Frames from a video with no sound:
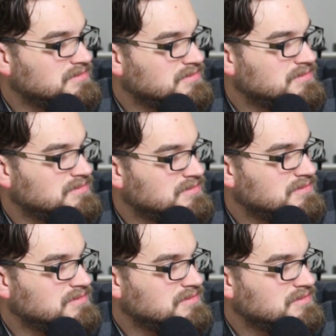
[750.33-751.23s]

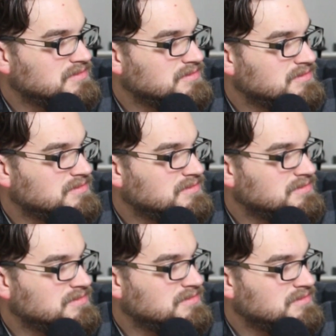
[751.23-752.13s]

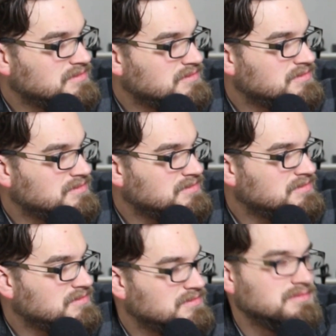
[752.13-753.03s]

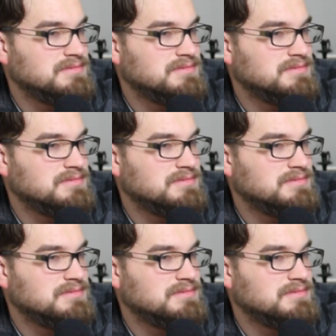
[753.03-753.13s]
(not speaking)